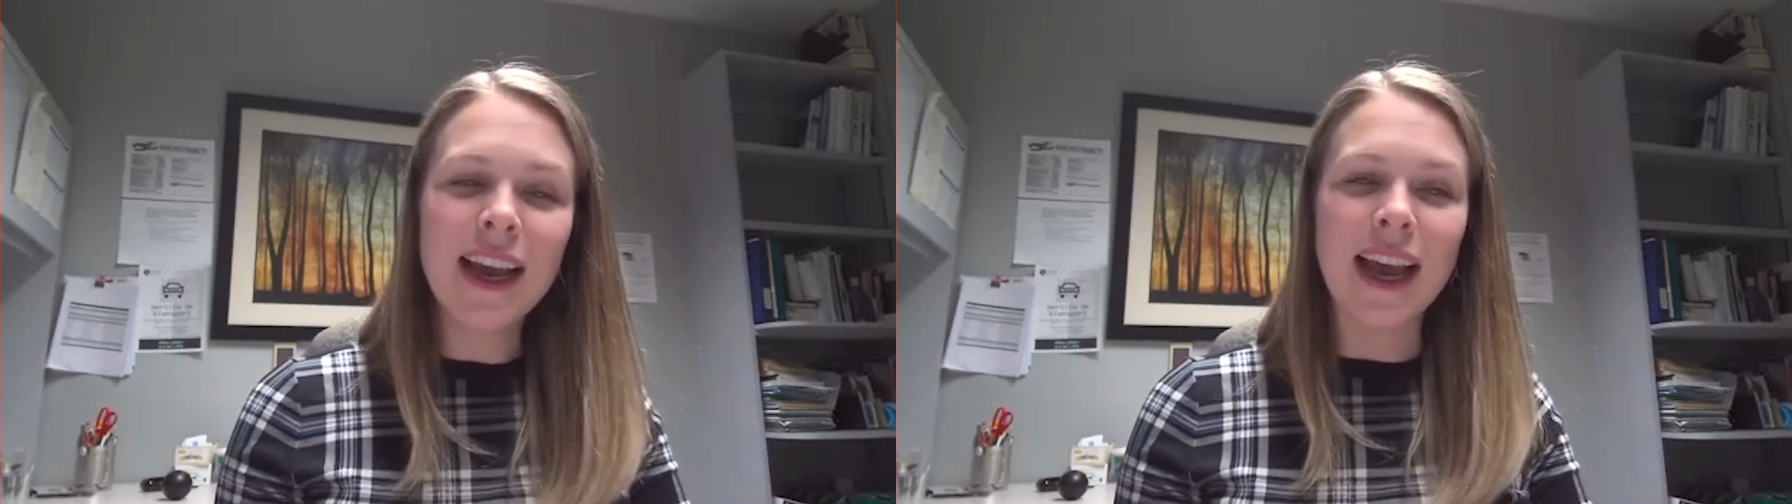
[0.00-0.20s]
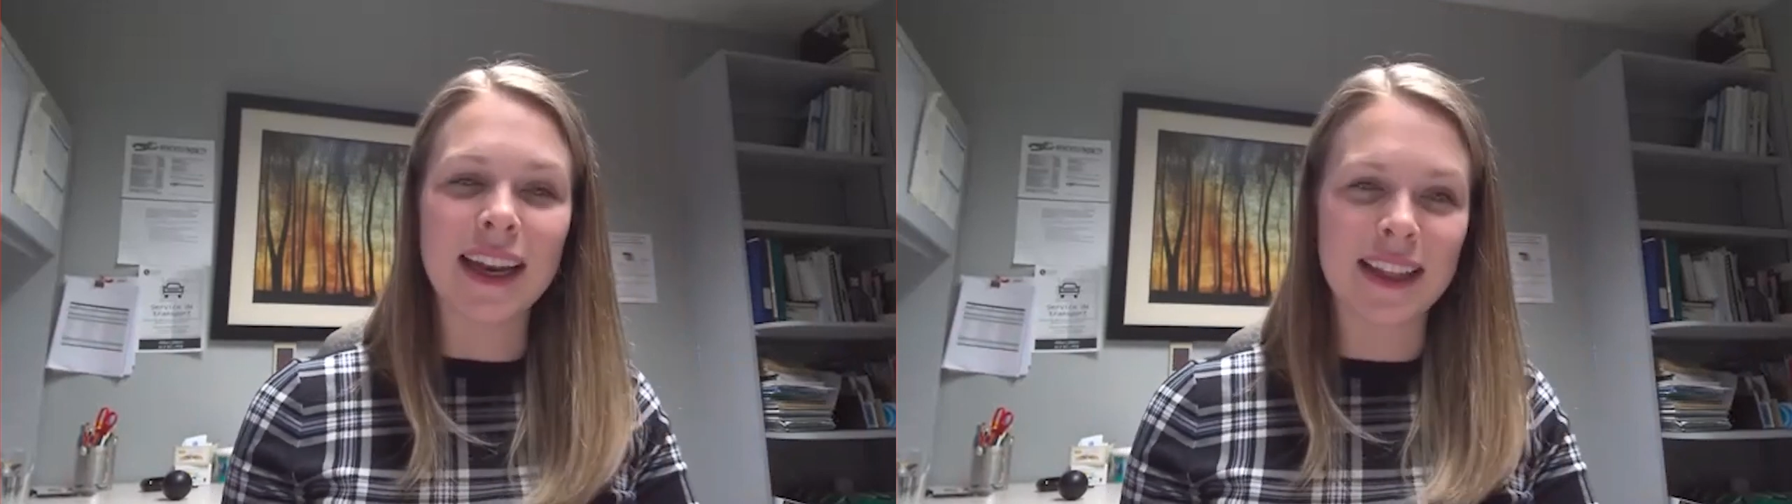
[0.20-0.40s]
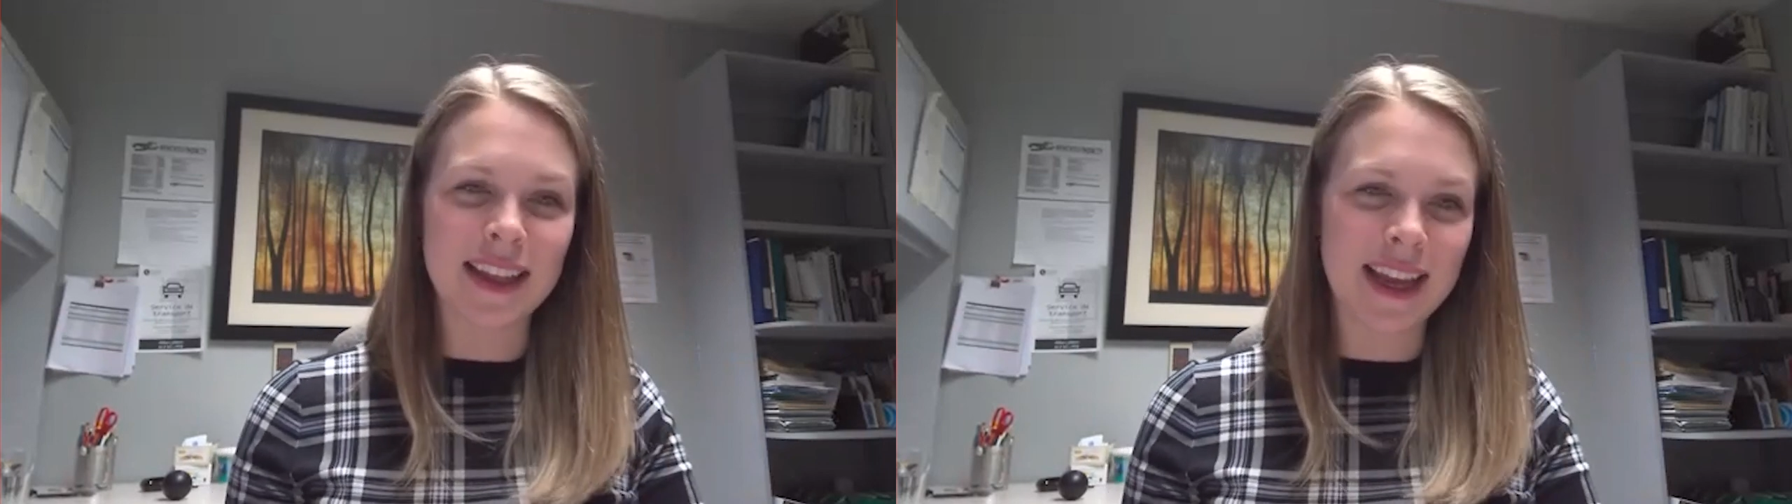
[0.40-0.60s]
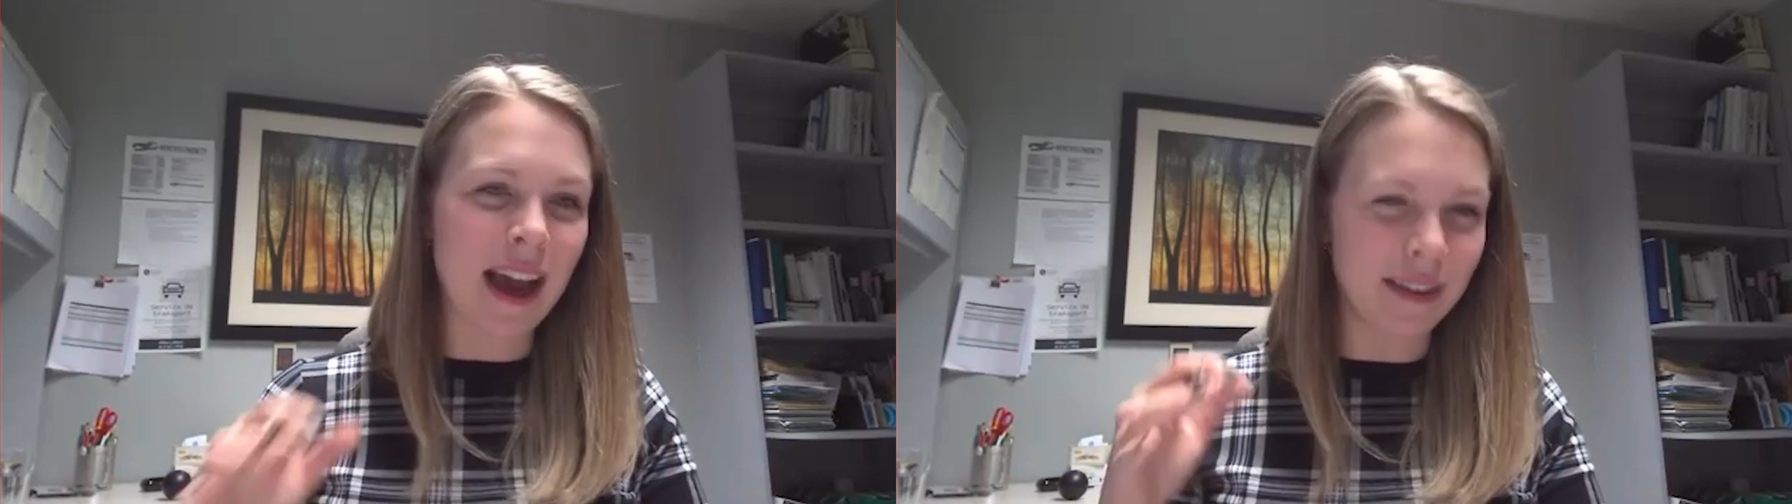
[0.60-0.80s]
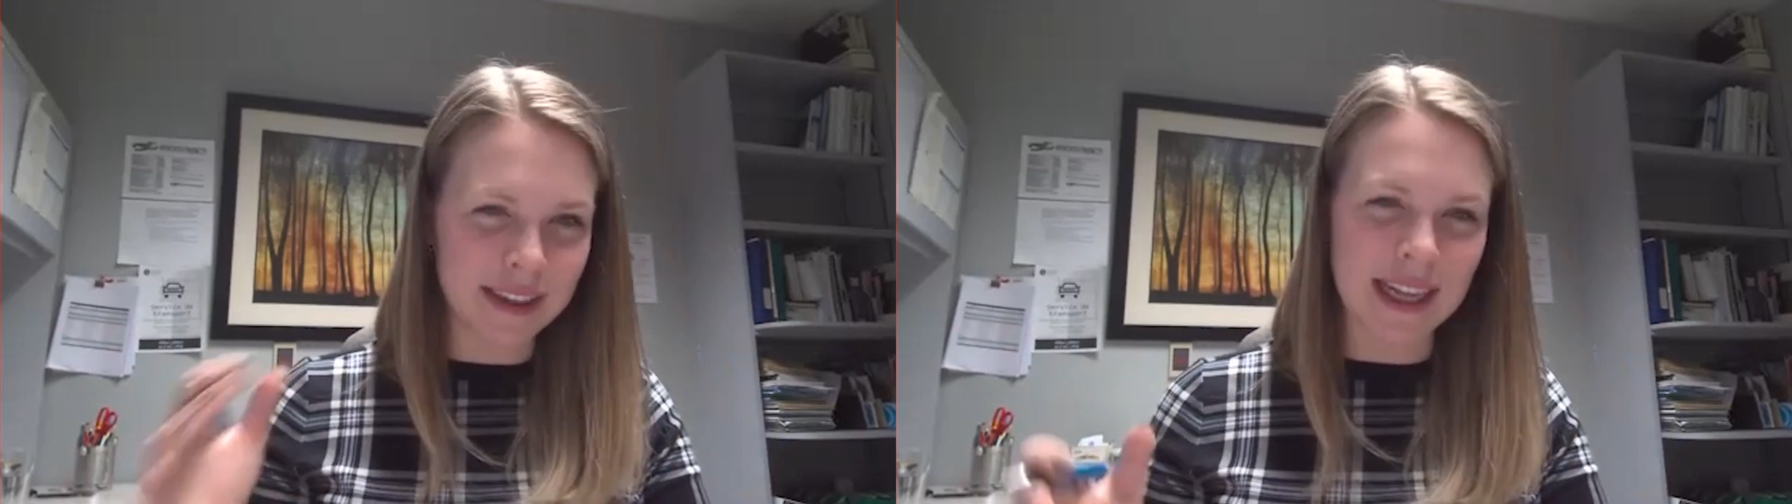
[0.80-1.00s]
and i think
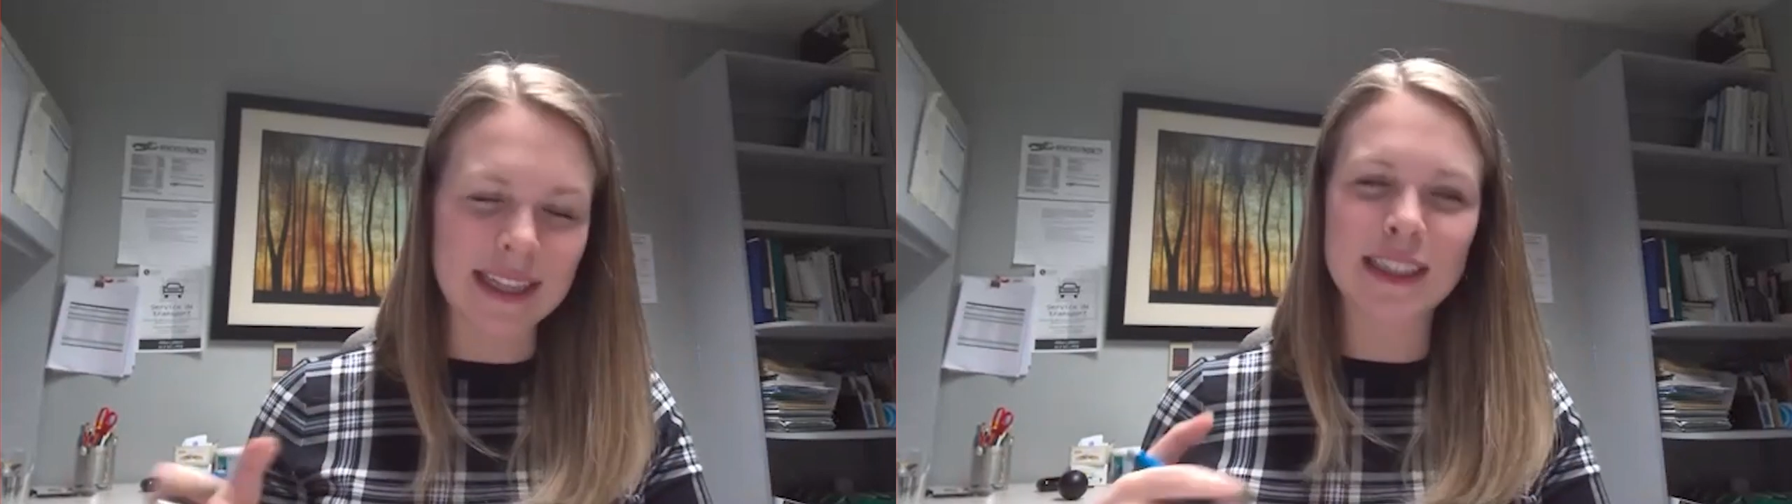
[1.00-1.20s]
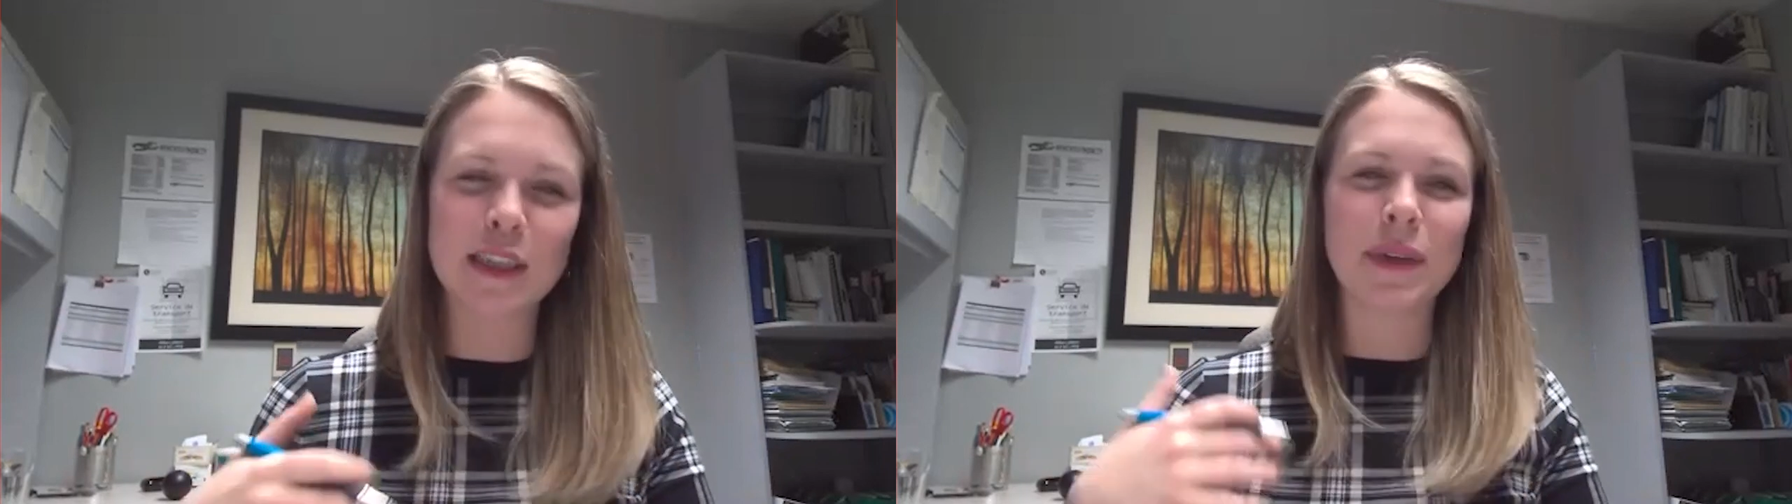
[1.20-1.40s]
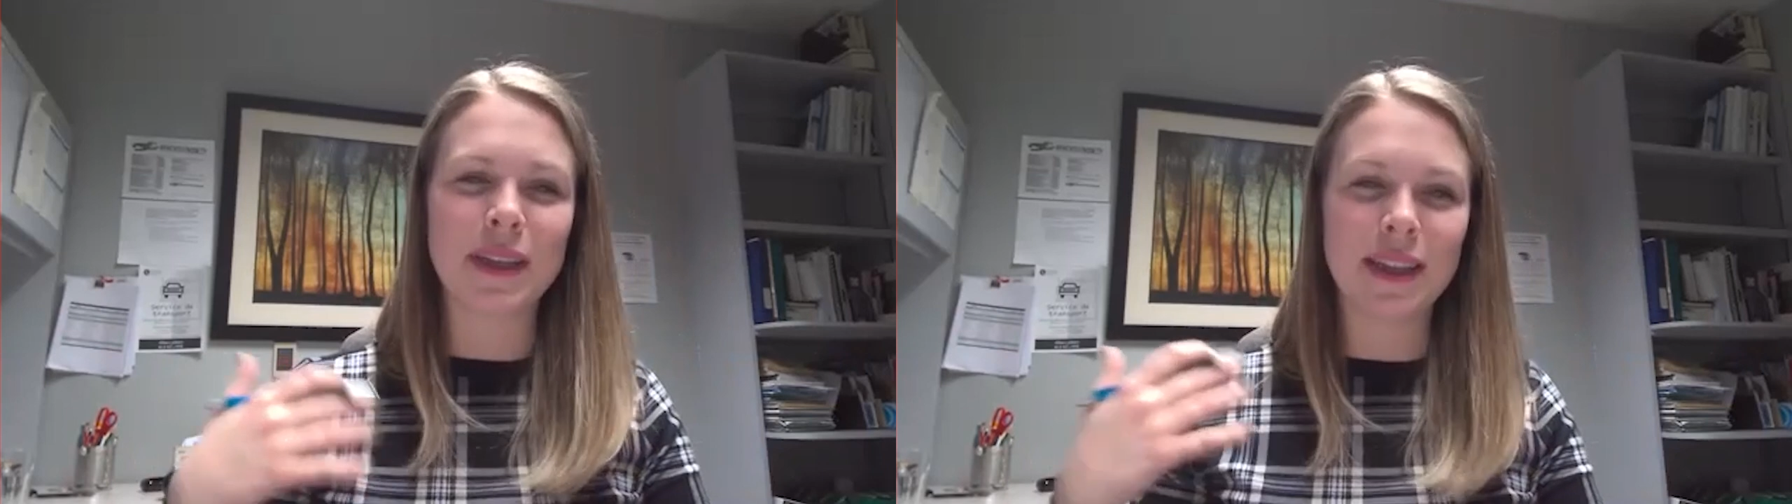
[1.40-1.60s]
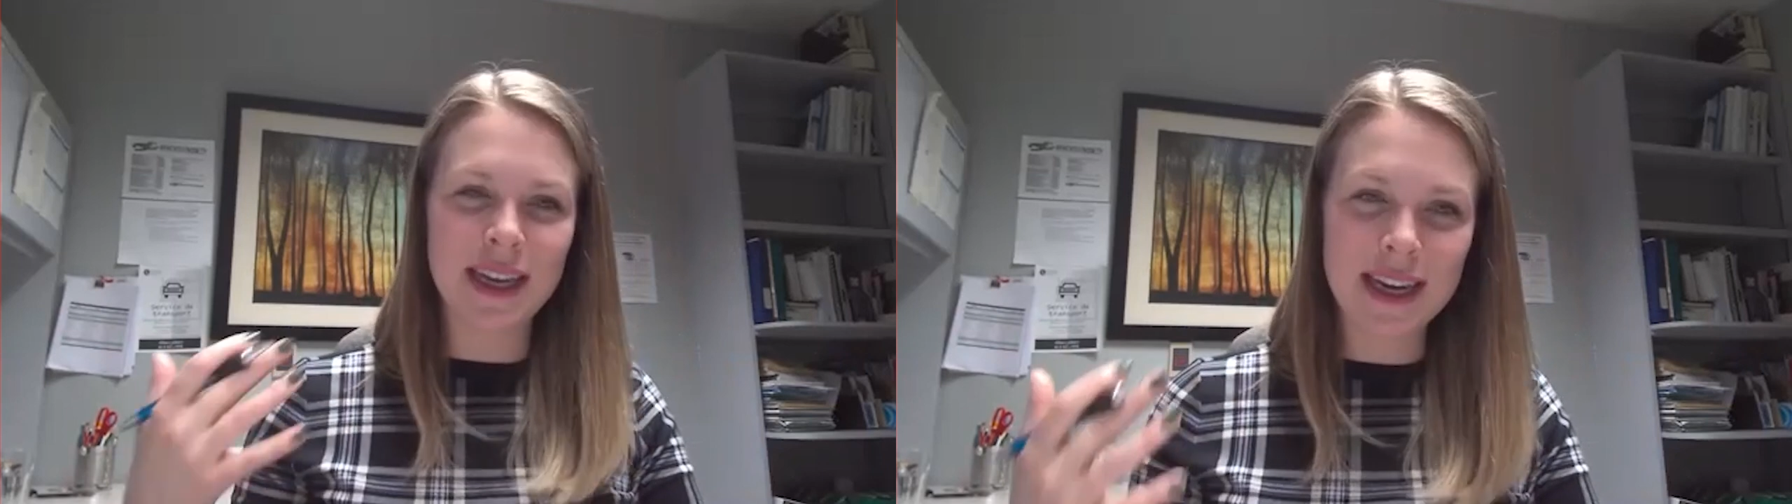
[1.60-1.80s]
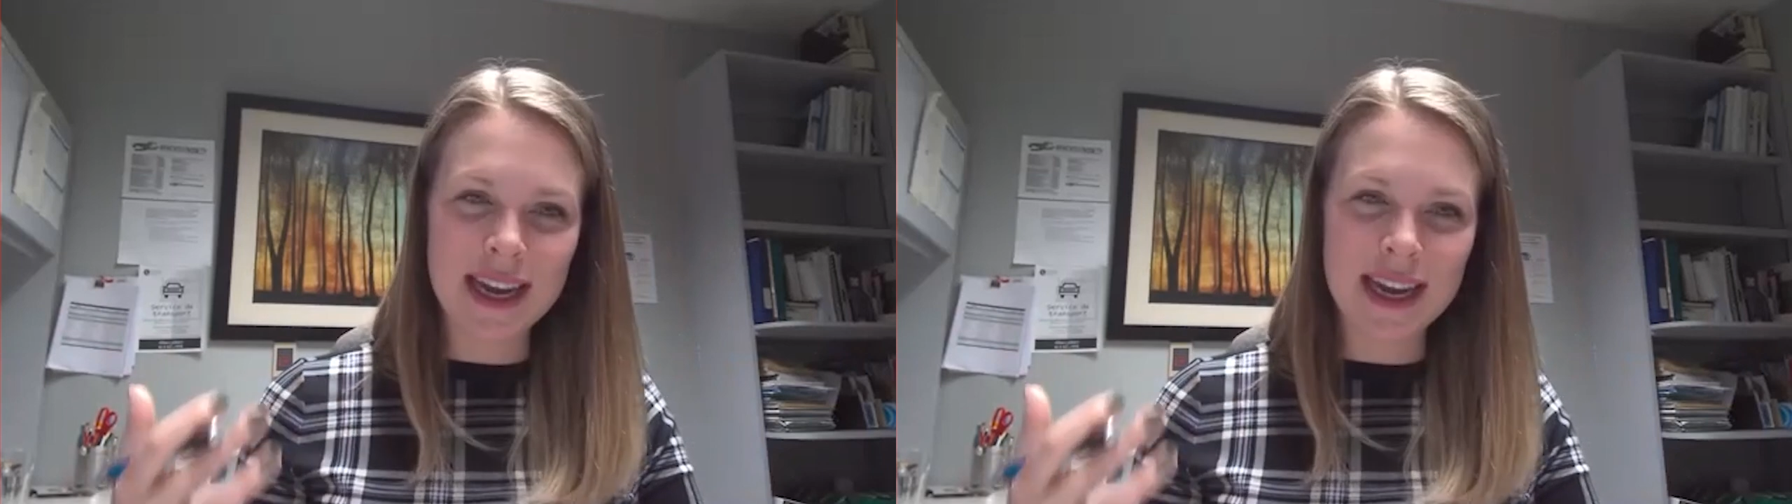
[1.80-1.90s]
having that stability